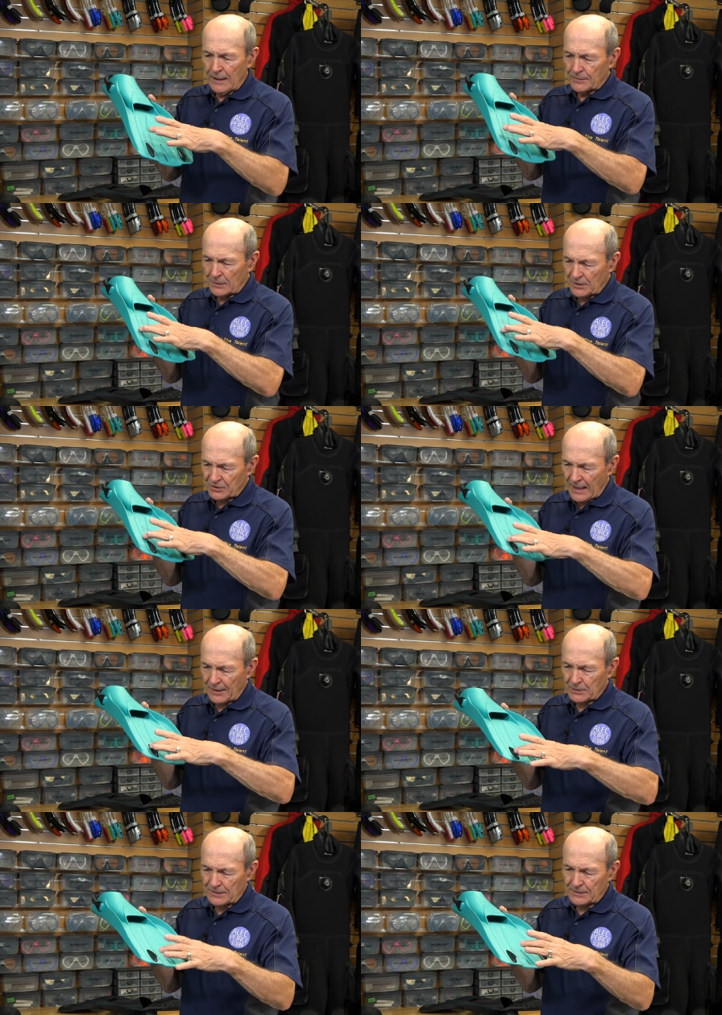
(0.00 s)
So this is
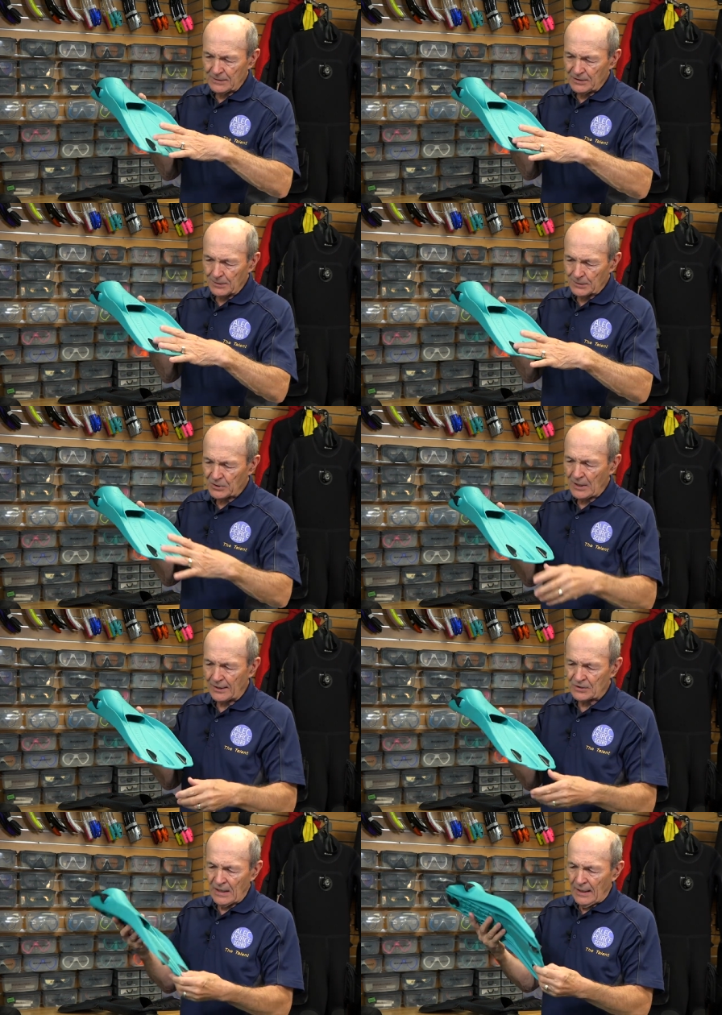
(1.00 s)
actually these little
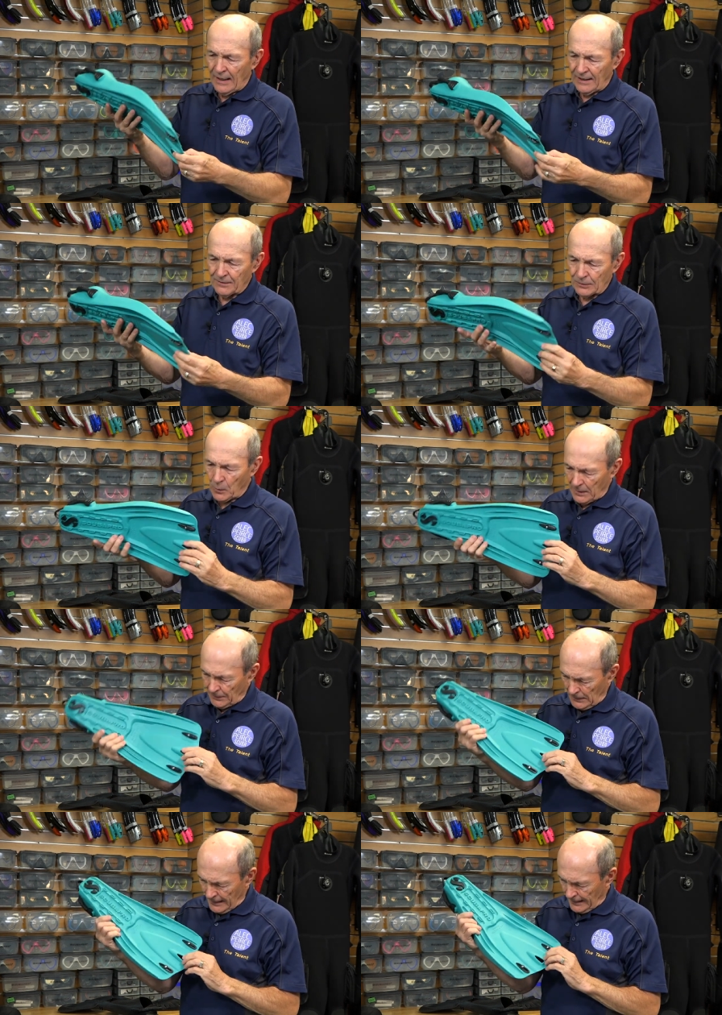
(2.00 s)
skegs go on
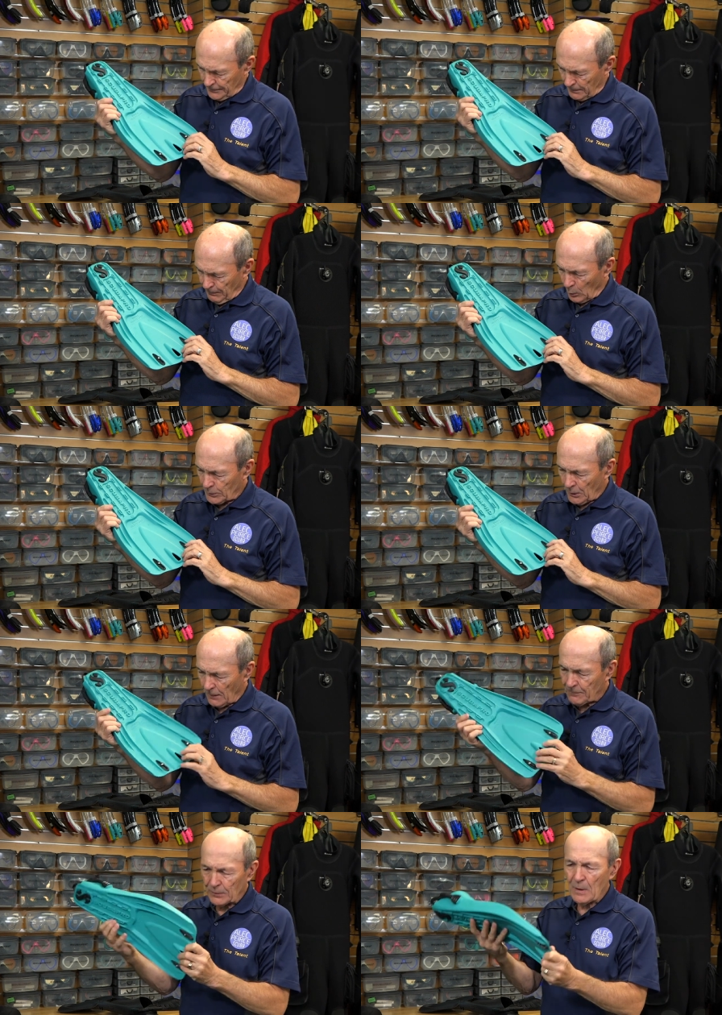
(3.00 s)
there, and they're bolted
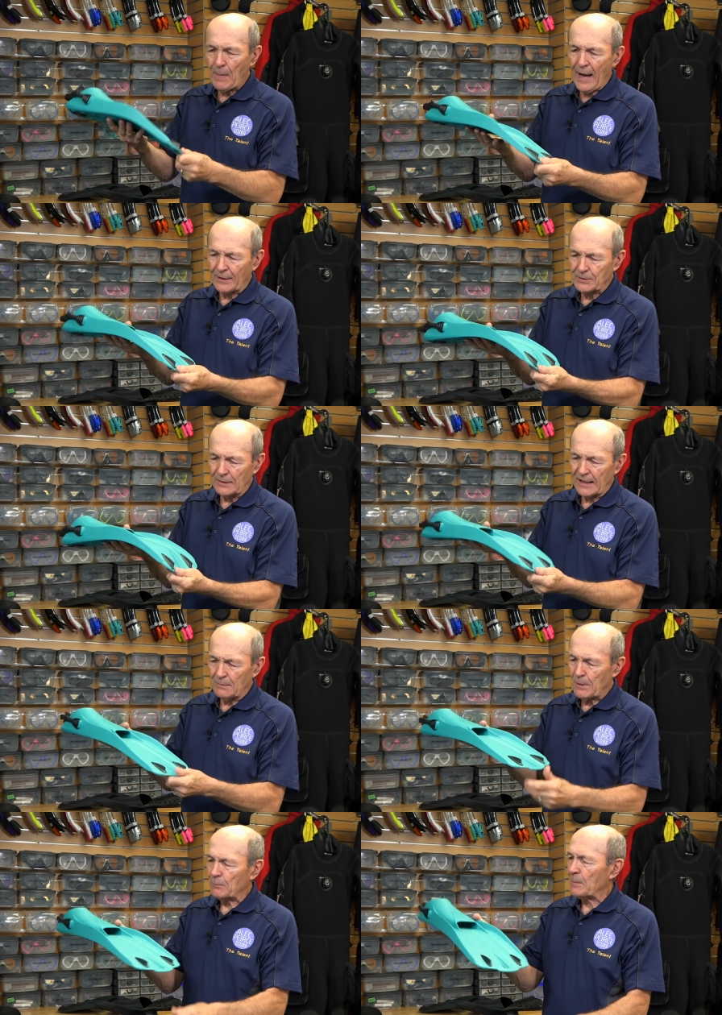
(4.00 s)
on from the back so they
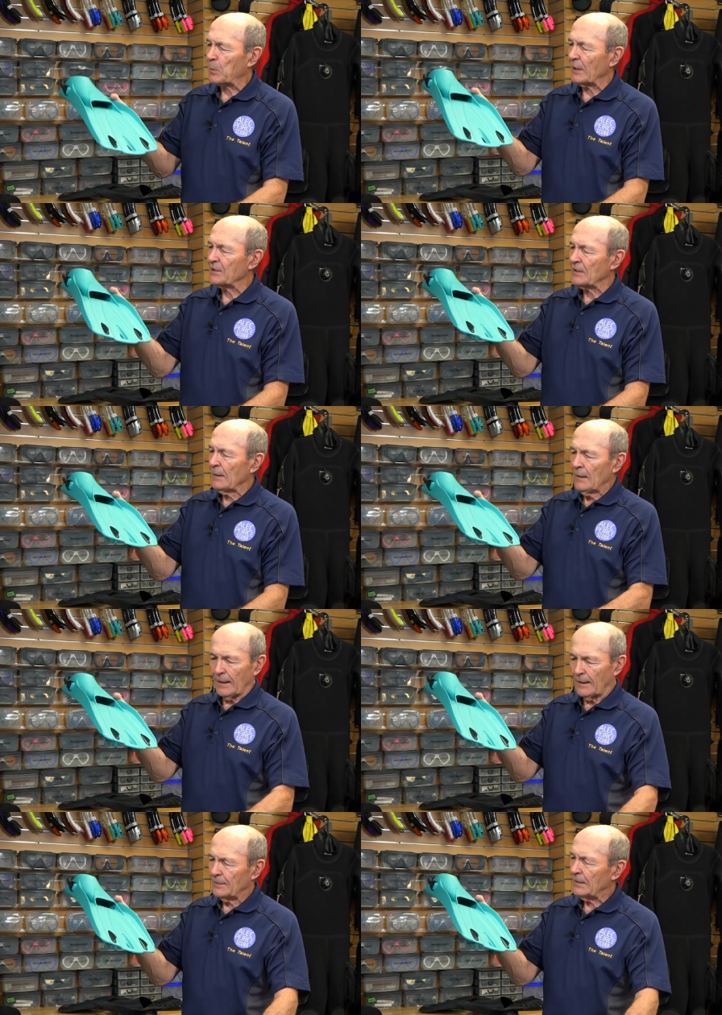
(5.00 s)
can be replaced
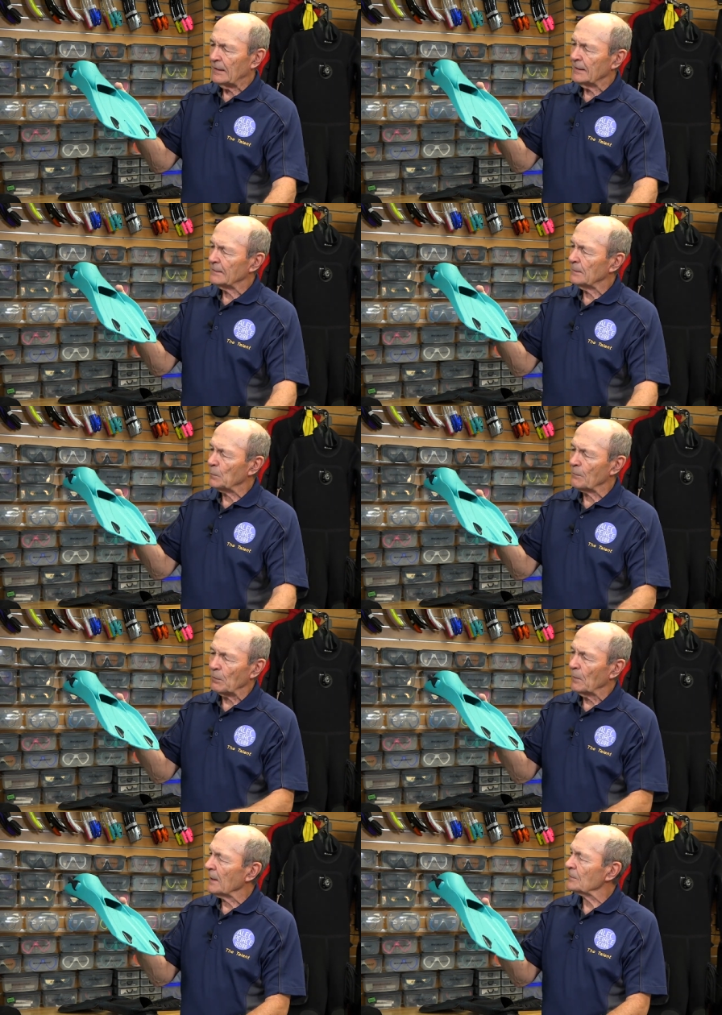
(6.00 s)
and moved
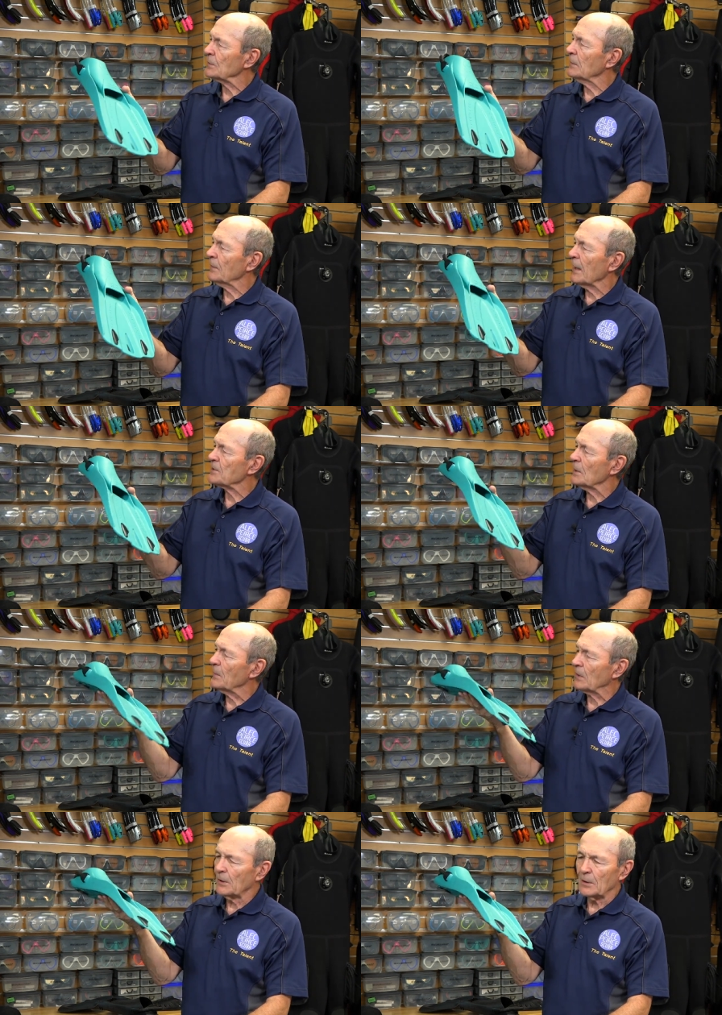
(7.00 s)
around. So if you like
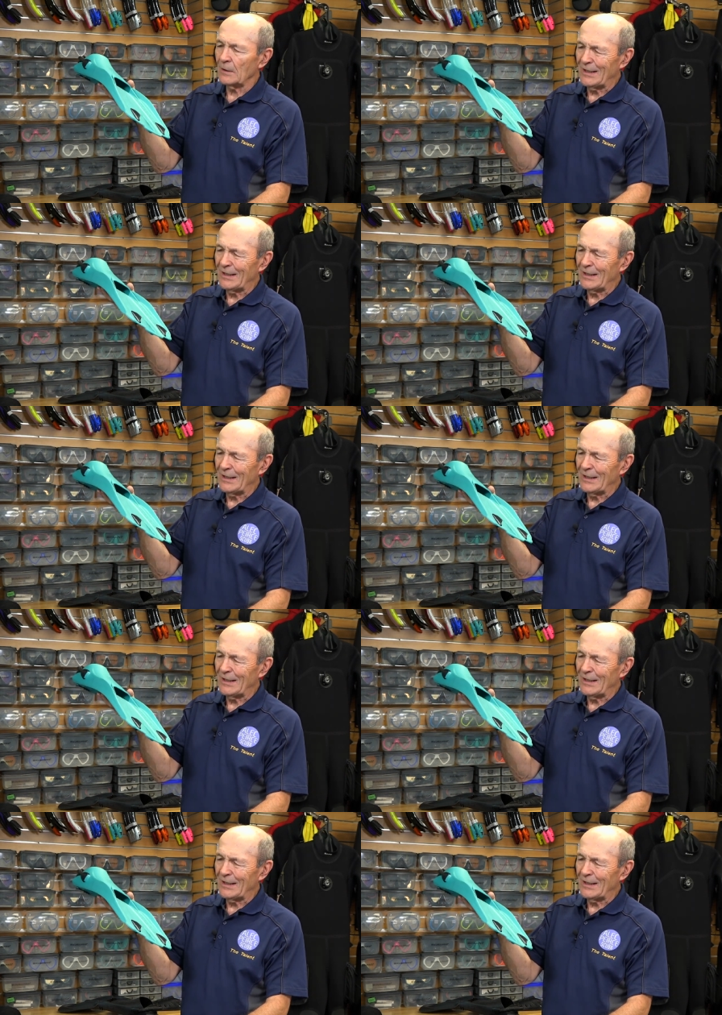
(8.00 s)
something a little